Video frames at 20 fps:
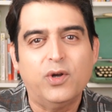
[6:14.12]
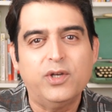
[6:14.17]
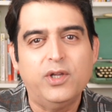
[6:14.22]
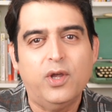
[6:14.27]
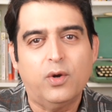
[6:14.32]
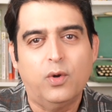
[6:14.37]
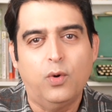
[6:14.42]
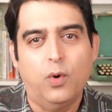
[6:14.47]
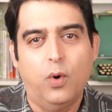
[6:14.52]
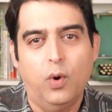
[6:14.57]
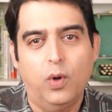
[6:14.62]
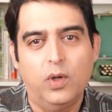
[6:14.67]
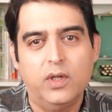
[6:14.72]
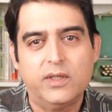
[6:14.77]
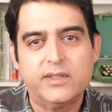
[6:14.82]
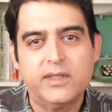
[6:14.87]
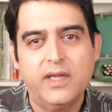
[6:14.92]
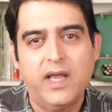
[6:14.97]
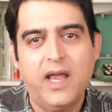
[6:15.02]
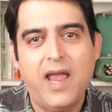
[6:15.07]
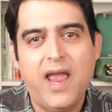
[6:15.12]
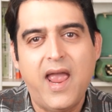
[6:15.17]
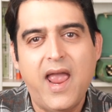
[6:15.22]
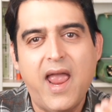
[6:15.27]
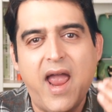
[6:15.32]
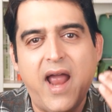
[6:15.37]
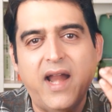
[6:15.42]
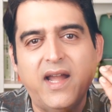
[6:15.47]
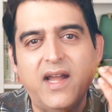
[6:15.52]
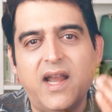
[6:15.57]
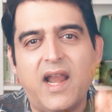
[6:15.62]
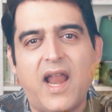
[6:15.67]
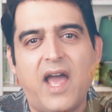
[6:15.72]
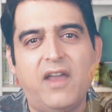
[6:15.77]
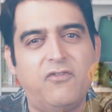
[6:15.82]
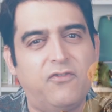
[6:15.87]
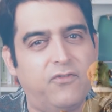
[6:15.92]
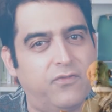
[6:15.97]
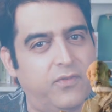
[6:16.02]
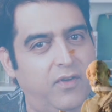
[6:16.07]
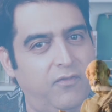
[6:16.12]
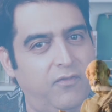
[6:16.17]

on your goals and life